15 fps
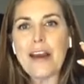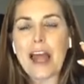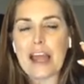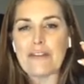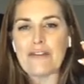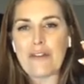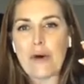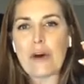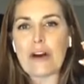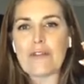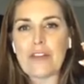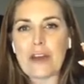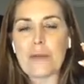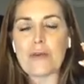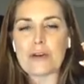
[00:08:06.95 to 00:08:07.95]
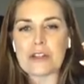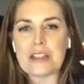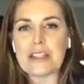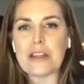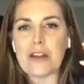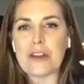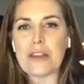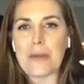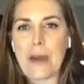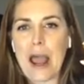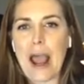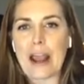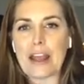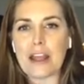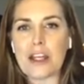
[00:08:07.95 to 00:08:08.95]
and 4 of them were still in the
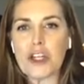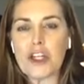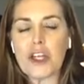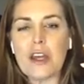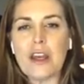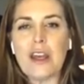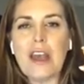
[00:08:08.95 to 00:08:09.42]
package.